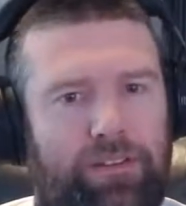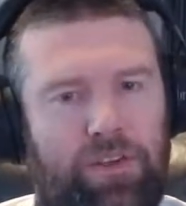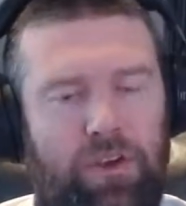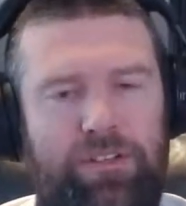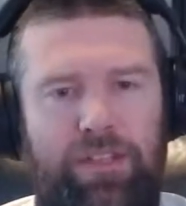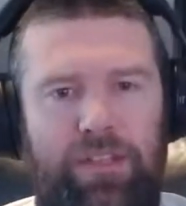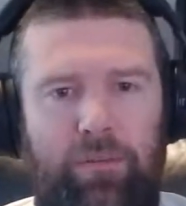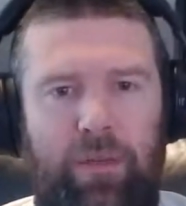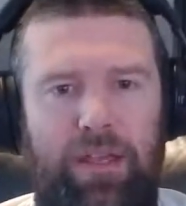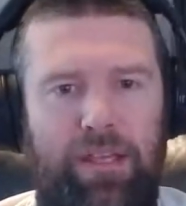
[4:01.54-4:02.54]
the jokes that
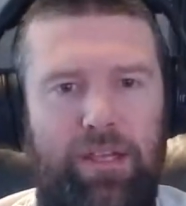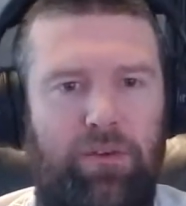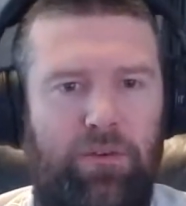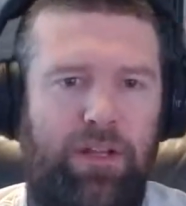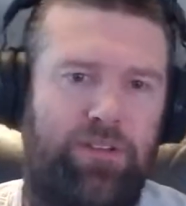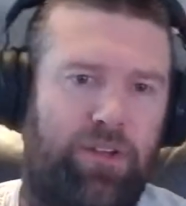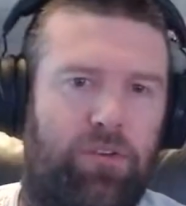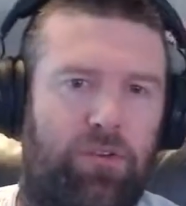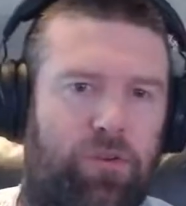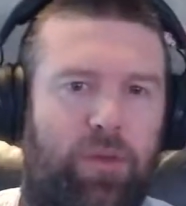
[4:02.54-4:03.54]
you may hear around
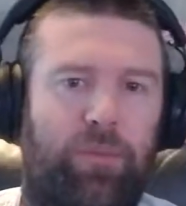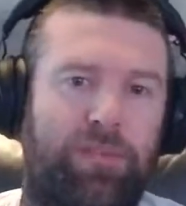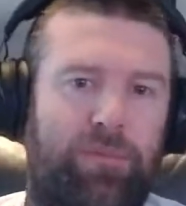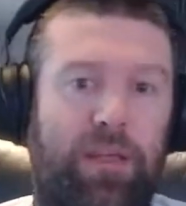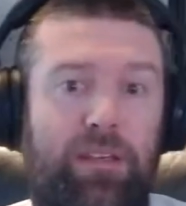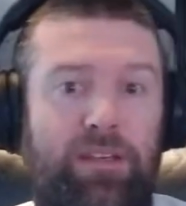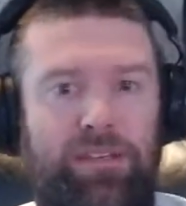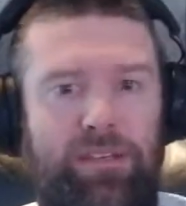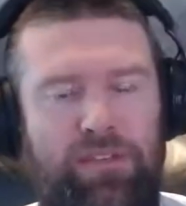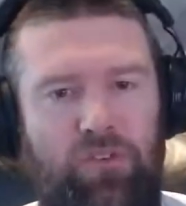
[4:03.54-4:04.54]
don't do an MSP
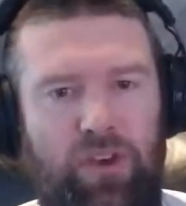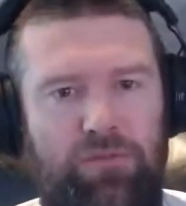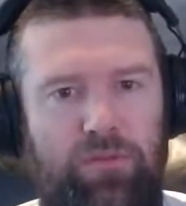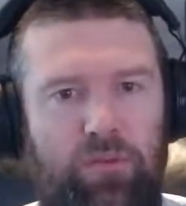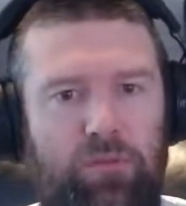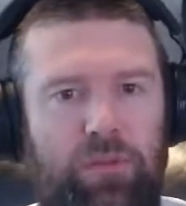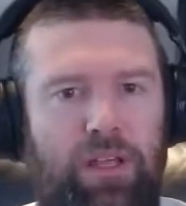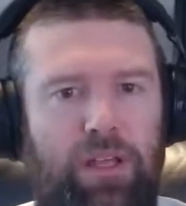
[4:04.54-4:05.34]
because it's stressful.